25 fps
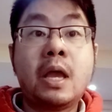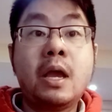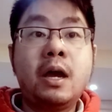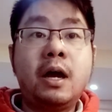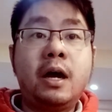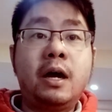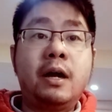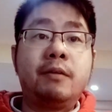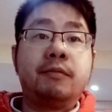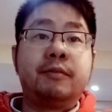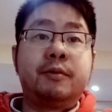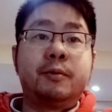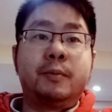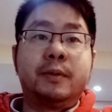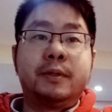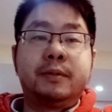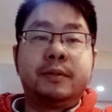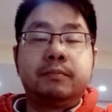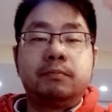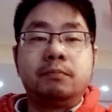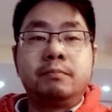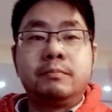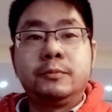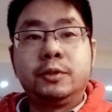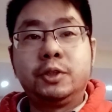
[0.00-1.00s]
Hi
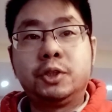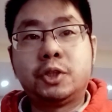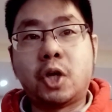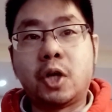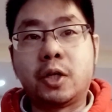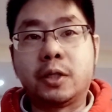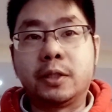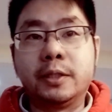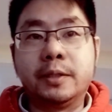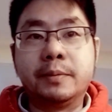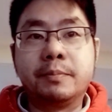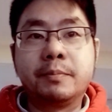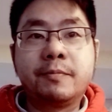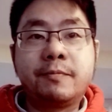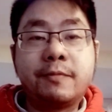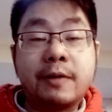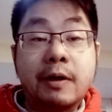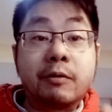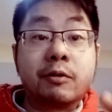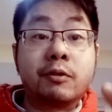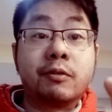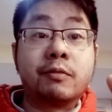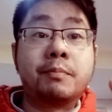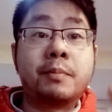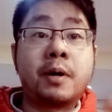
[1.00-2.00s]
everyone, Sean Lin,
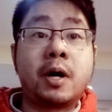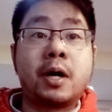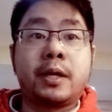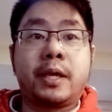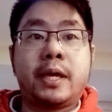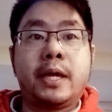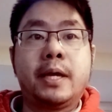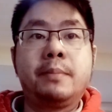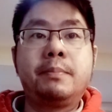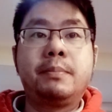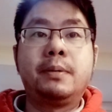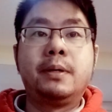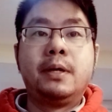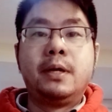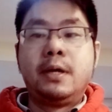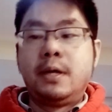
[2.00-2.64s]
founder of BotCamp.